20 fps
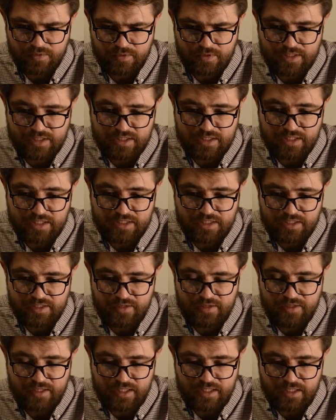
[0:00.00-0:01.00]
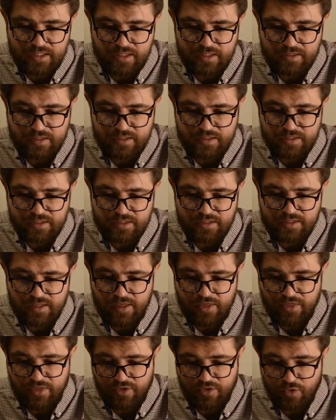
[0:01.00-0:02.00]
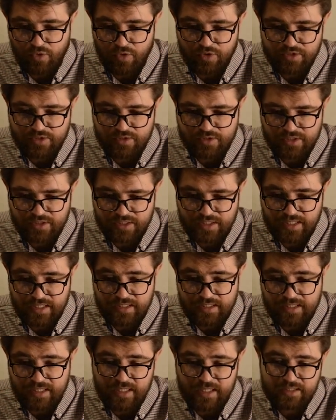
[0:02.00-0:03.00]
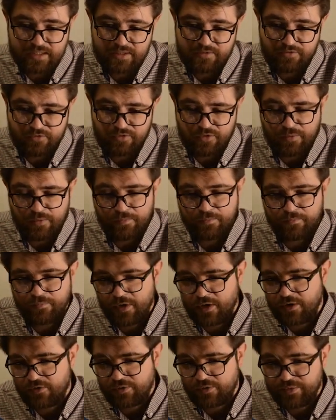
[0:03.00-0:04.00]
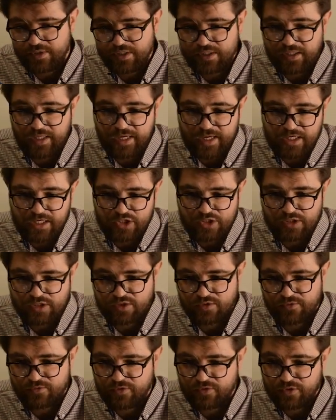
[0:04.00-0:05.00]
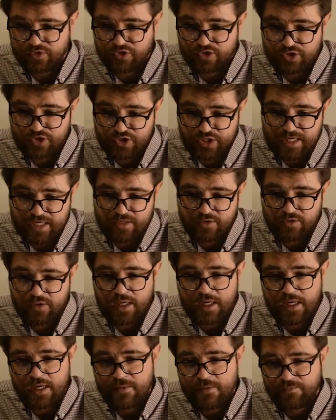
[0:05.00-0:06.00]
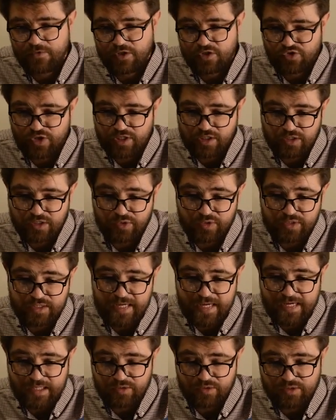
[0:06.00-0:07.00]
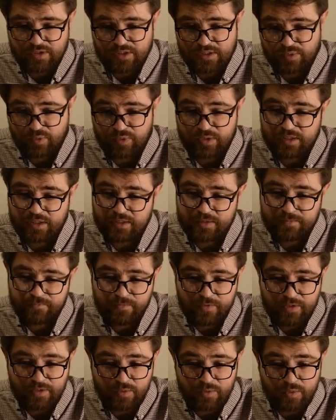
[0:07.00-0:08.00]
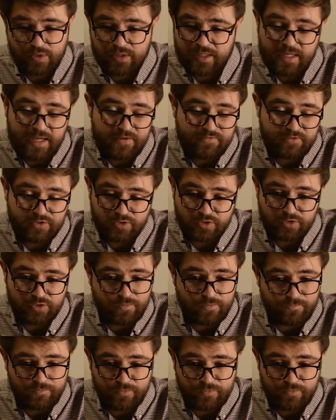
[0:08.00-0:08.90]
this is the thought that I get from the indications of Donchian channel, the trend going down. So we're gonna have to